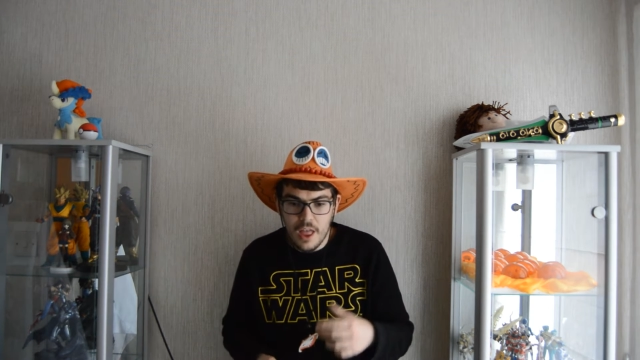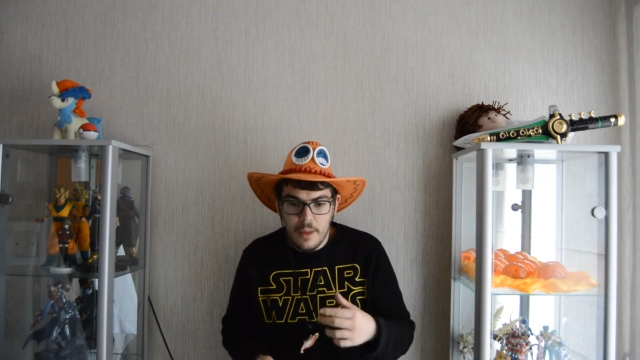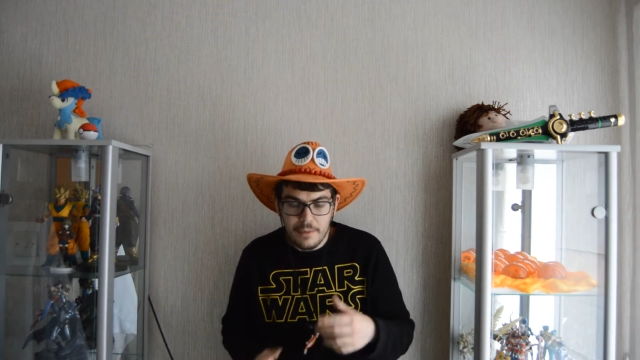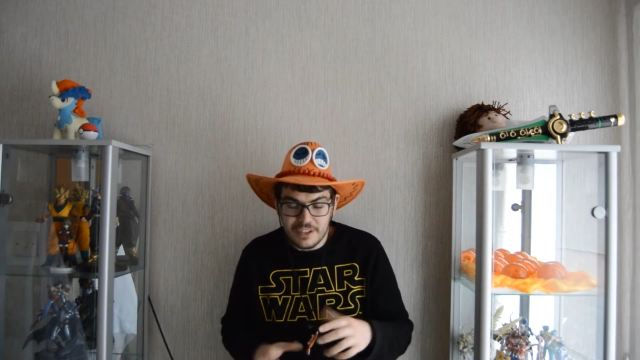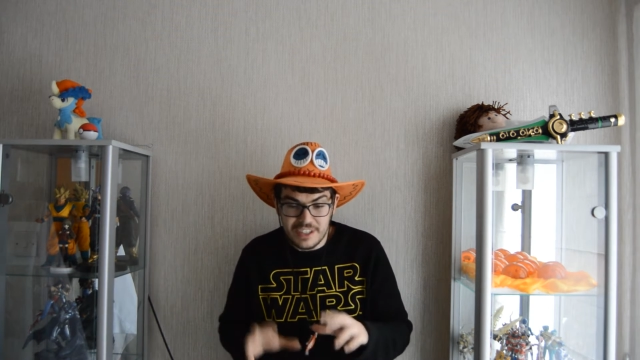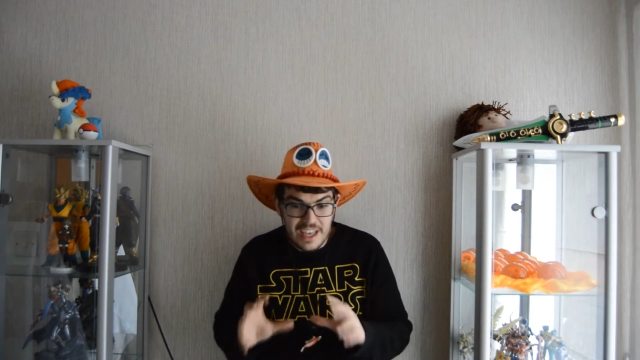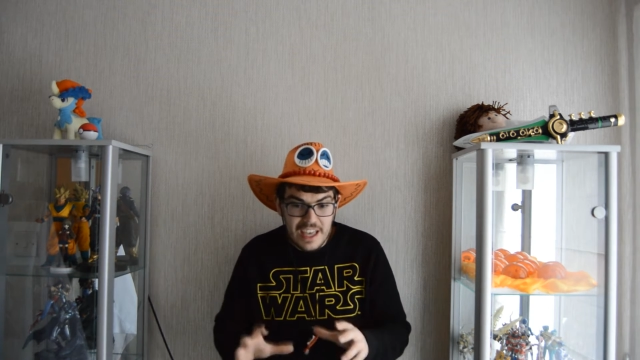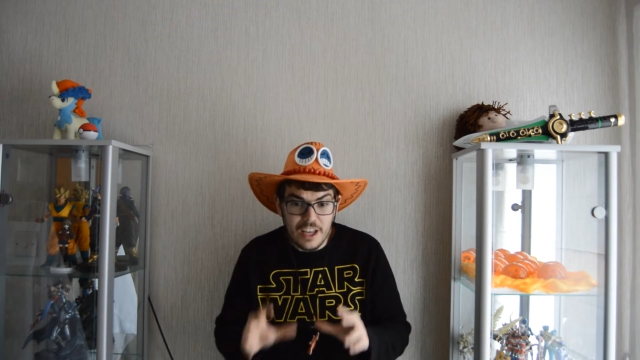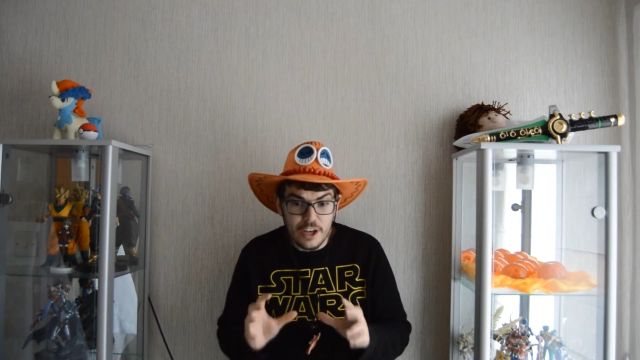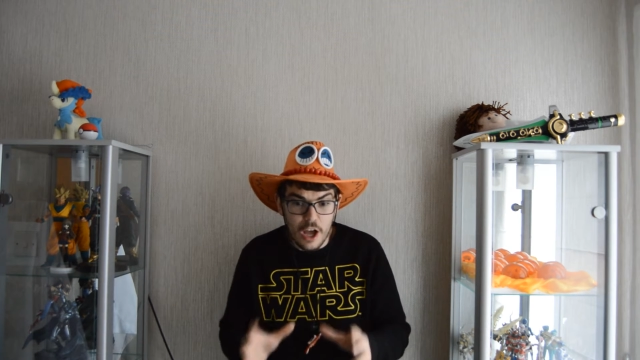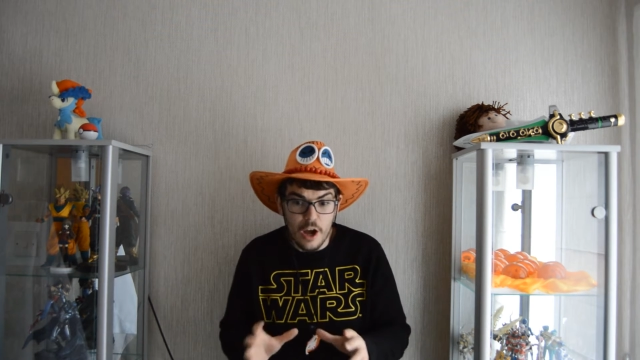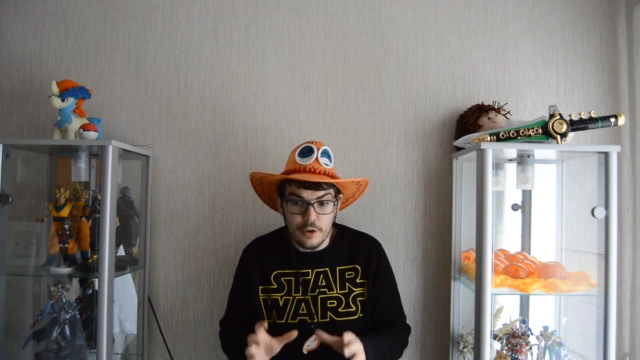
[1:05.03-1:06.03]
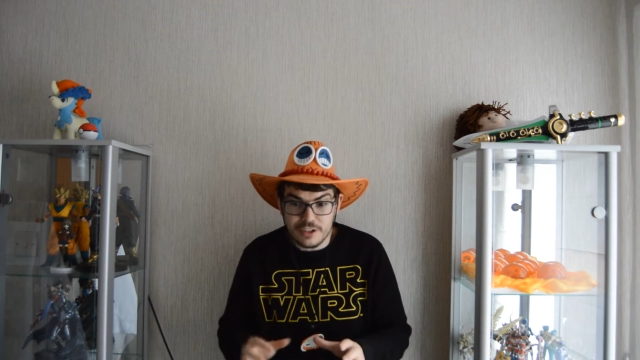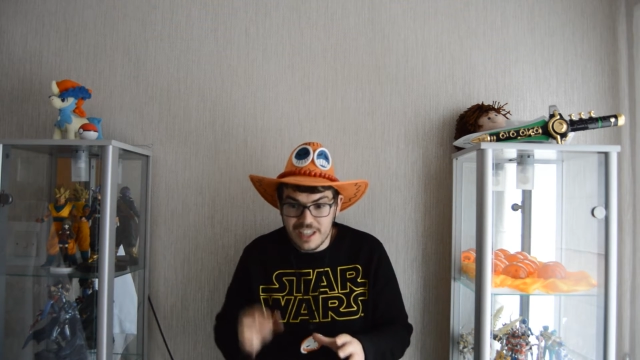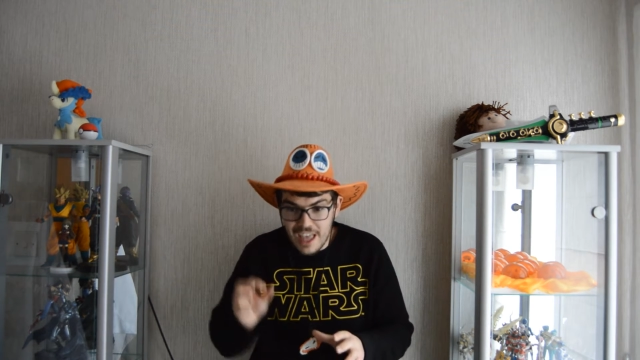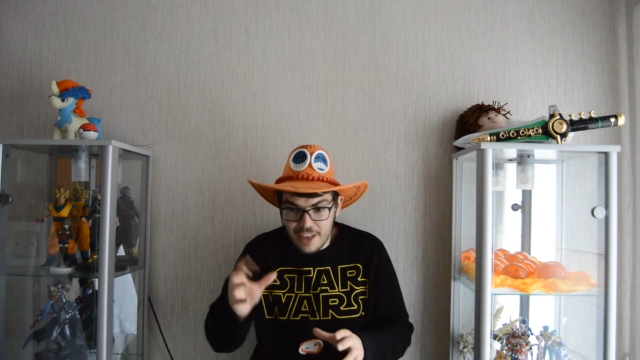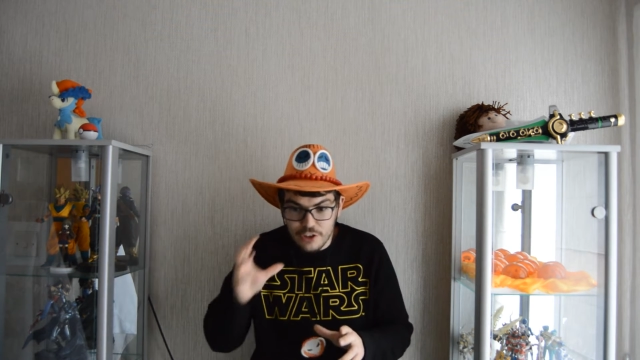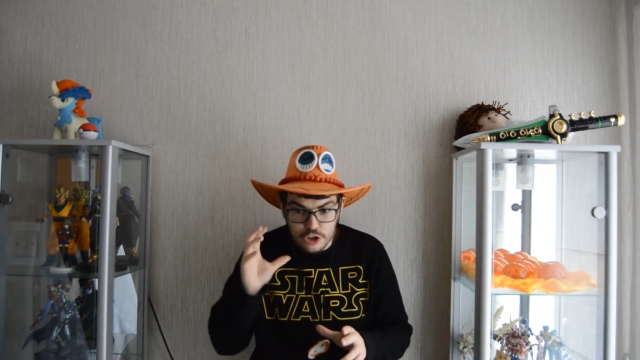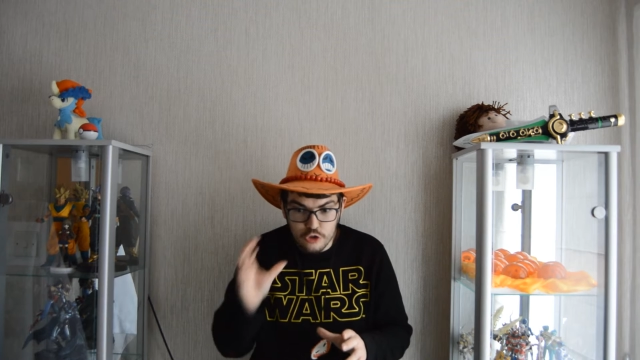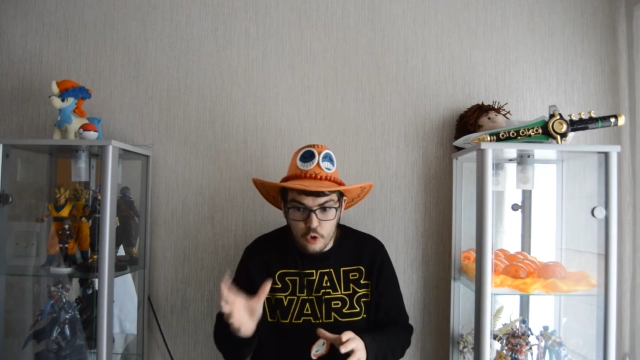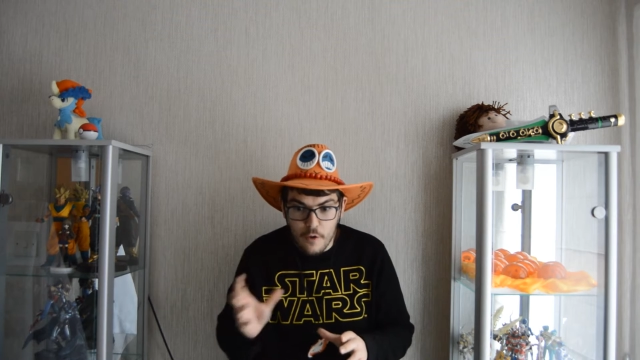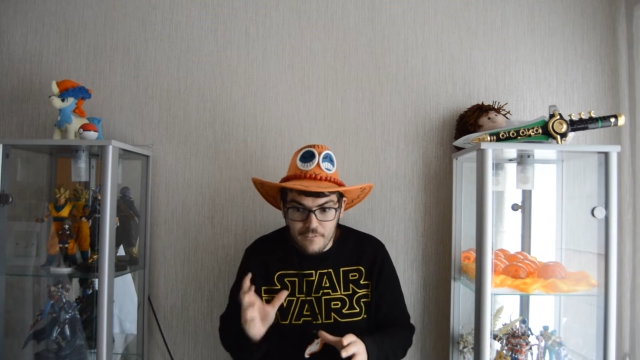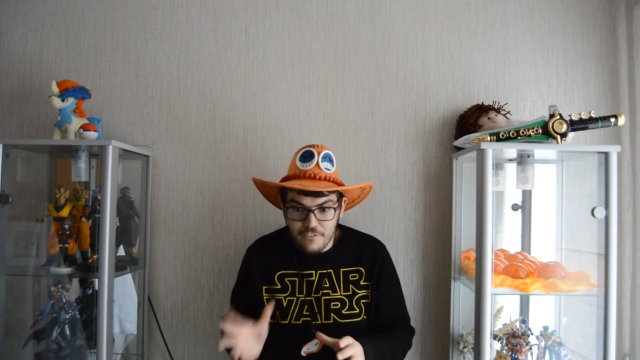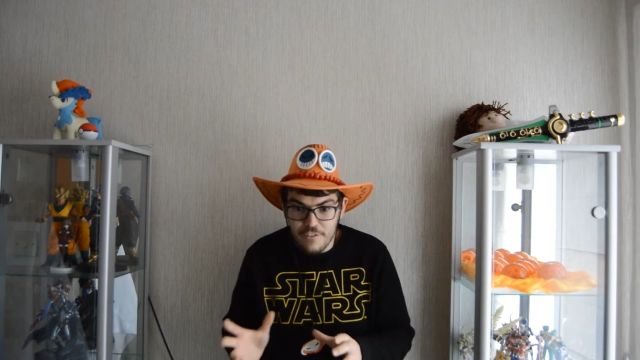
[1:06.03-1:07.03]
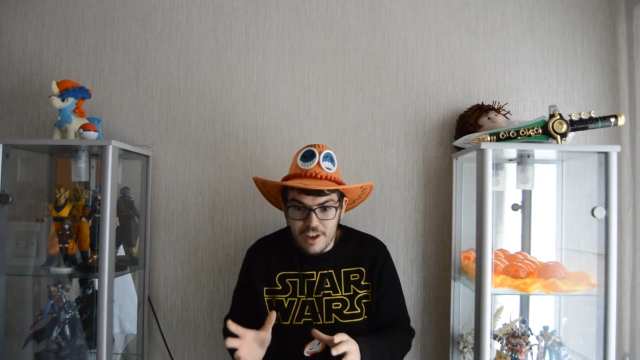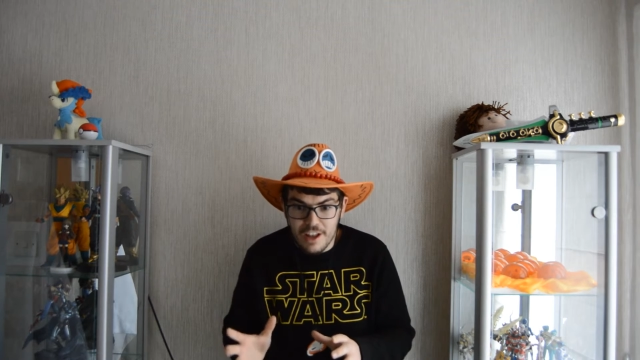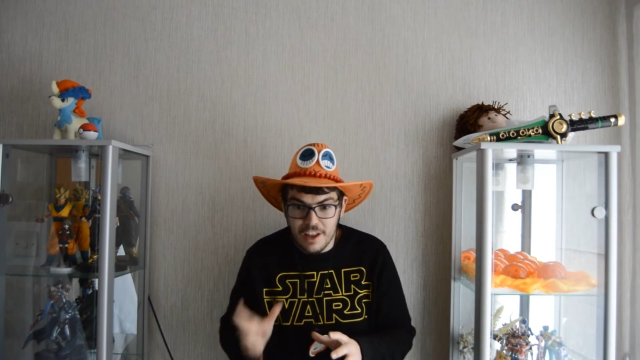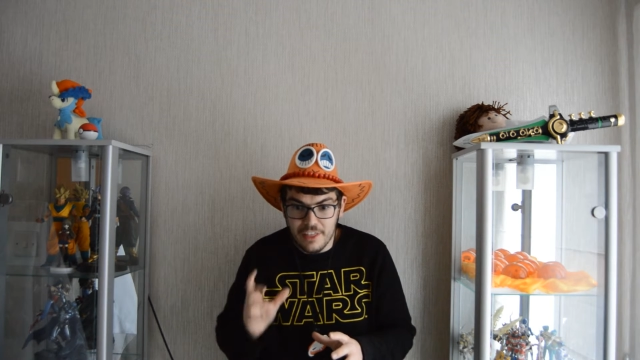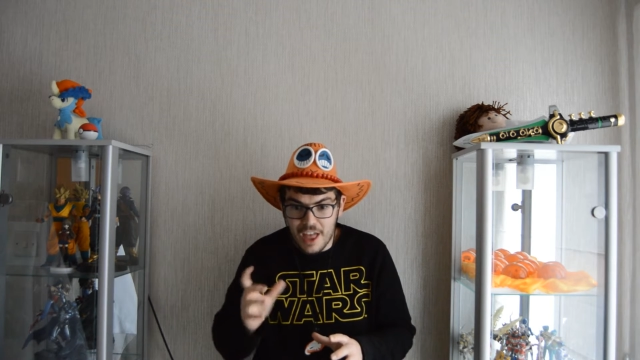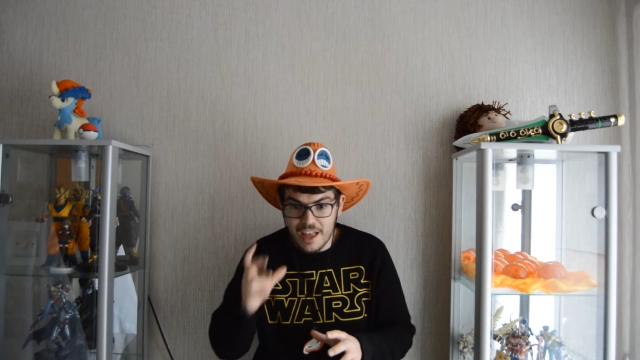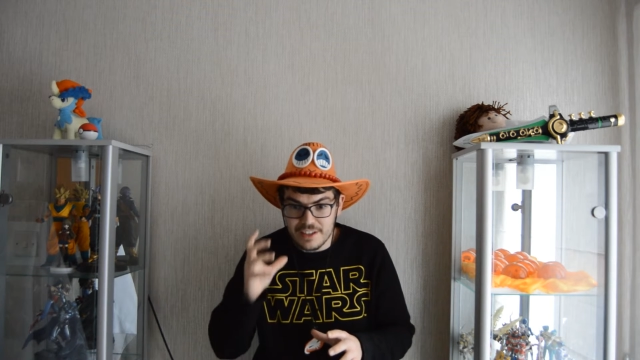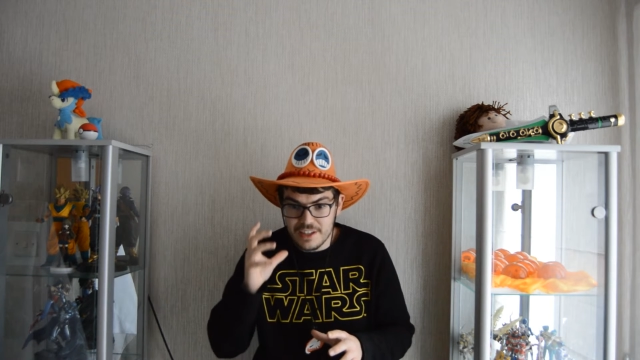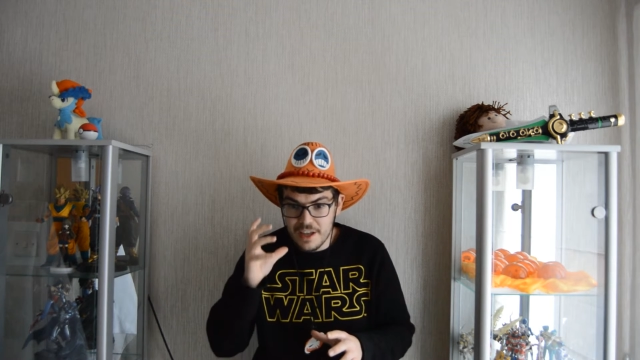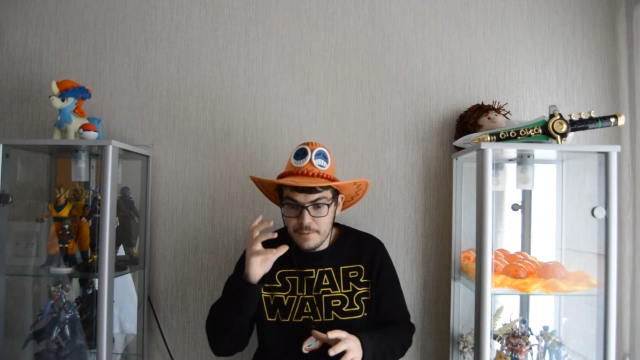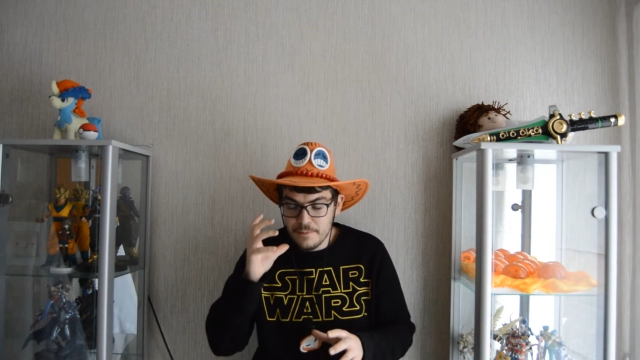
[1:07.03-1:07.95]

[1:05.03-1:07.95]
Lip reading: because he knows, he has a strong feeling that